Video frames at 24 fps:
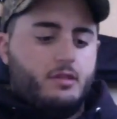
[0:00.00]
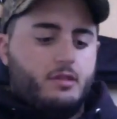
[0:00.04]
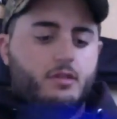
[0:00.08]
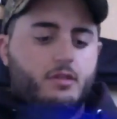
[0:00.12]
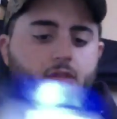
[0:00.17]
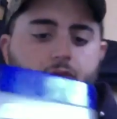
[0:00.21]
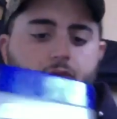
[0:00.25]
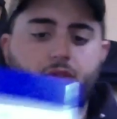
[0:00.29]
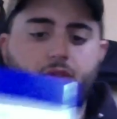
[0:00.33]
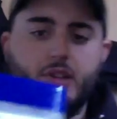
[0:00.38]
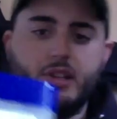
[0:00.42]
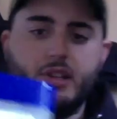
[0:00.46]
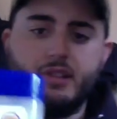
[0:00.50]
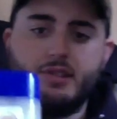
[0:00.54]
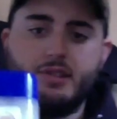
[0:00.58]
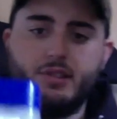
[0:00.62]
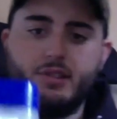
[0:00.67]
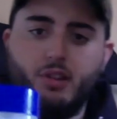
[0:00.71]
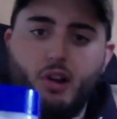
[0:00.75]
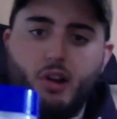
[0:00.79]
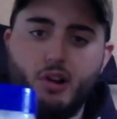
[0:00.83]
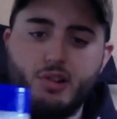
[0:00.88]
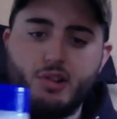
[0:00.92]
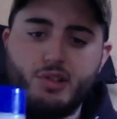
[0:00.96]
For this
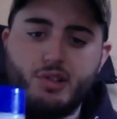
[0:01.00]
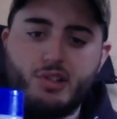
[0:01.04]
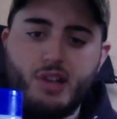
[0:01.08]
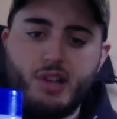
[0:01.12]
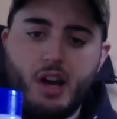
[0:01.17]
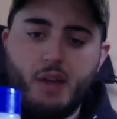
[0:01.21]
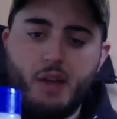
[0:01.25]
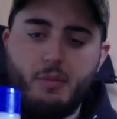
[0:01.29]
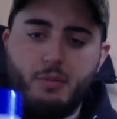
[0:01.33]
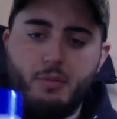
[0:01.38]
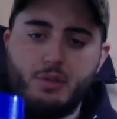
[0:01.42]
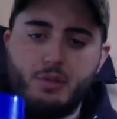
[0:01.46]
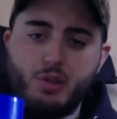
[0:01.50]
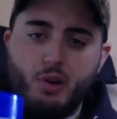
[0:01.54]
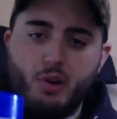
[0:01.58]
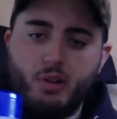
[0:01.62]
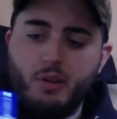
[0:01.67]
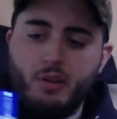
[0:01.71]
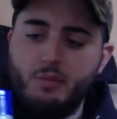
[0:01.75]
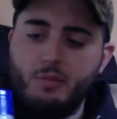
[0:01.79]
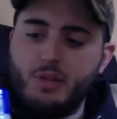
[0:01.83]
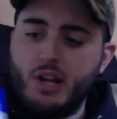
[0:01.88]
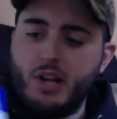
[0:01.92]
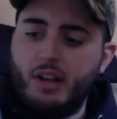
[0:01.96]
large tub of
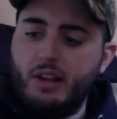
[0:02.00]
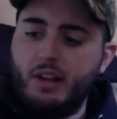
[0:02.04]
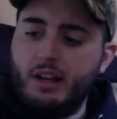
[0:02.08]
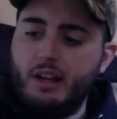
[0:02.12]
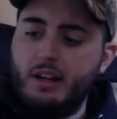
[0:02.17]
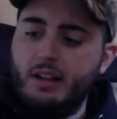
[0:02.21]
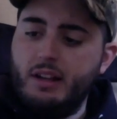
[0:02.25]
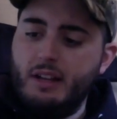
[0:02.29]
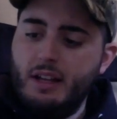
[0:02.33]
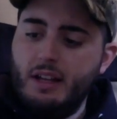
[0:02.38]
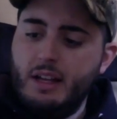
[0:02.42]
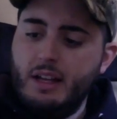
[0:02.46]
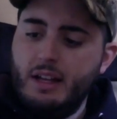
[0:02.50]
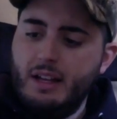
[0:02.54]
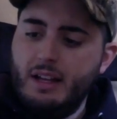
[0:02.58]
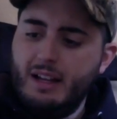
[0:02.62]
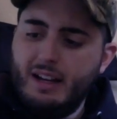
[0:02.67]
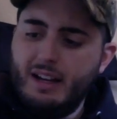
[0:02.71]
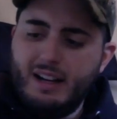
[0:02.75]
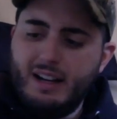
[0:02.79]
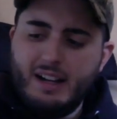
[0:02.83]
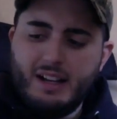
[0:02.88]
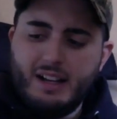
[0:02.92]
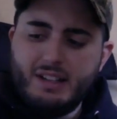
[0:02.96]
petroleum jelly,
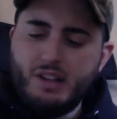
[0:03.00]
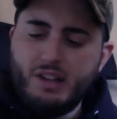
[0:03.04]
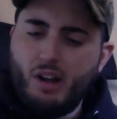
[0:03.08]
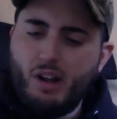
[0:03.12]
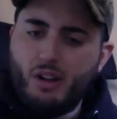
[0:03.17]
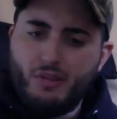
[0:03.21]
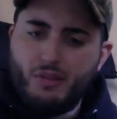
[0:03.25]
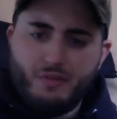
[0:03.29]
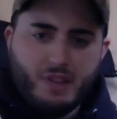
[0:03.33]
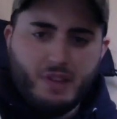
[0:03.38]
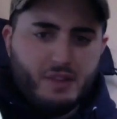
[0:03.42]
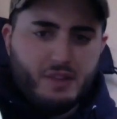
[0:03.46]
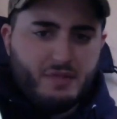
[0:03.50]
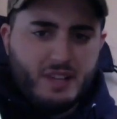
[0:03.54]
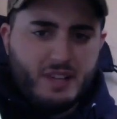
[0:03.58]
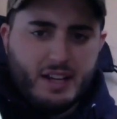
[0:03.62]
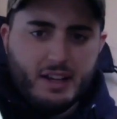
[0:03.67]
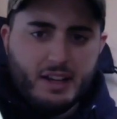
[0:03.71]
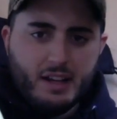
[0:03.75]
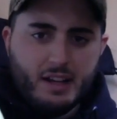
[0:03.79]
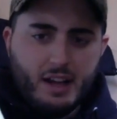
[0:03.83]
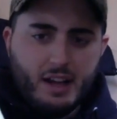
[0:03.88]
$1.50, I